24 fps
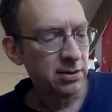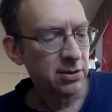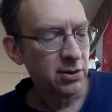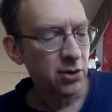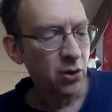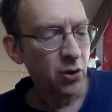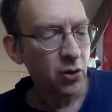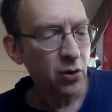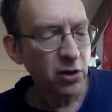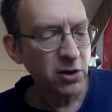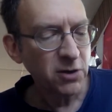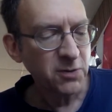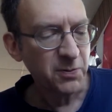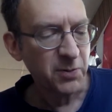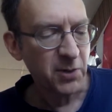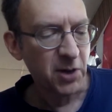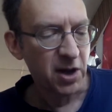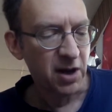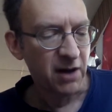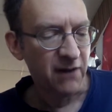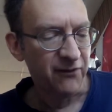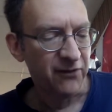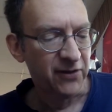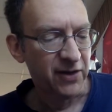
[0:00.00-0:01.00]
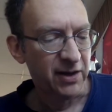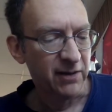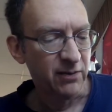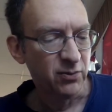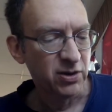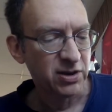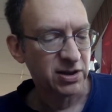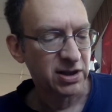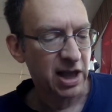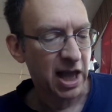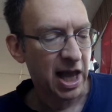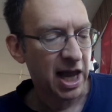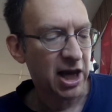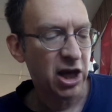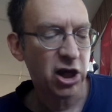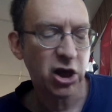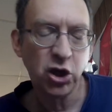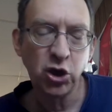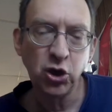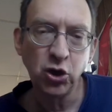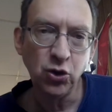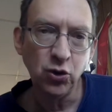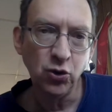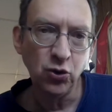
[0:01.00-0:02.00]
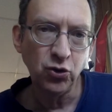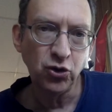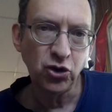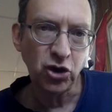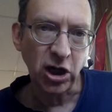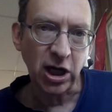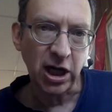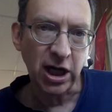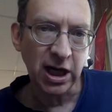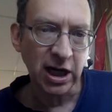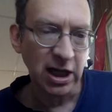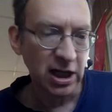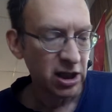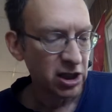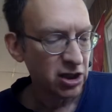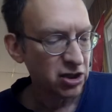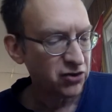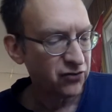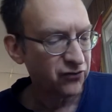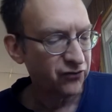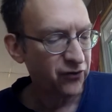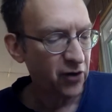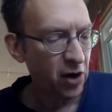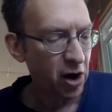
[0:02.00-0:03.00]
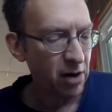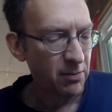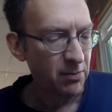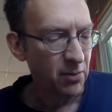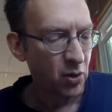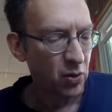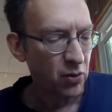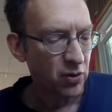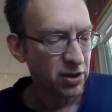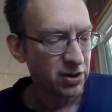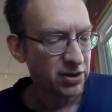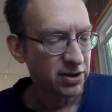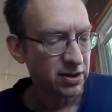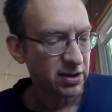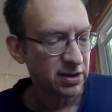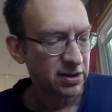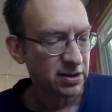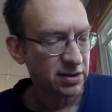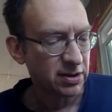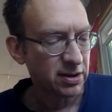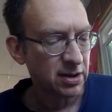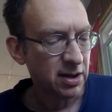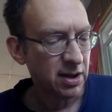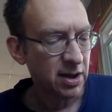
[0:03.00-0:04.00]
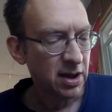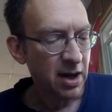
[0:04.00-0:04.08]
The horse part of them was like huge English farm horses,